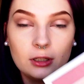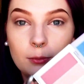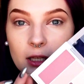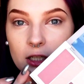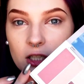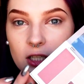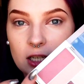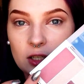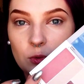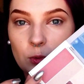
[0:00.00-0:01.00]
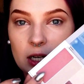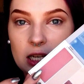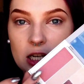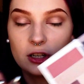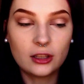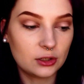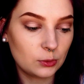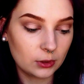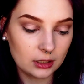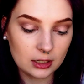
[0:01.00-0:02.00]
The blush is right here, this
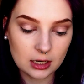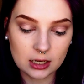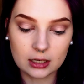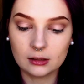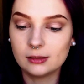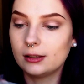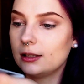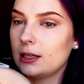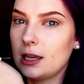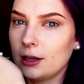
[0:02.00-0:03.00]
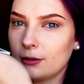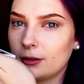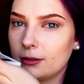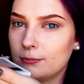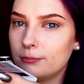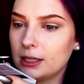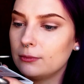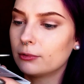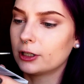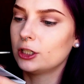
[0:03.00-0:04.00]
one, and let's see how the big
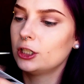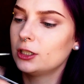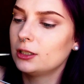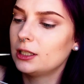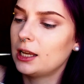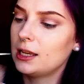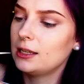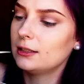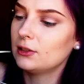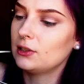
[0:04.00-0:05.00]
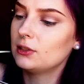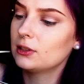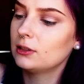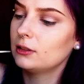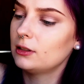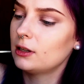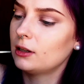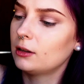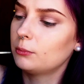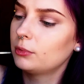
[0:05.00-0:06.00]
brush takes it
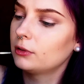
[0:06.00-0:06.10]
up.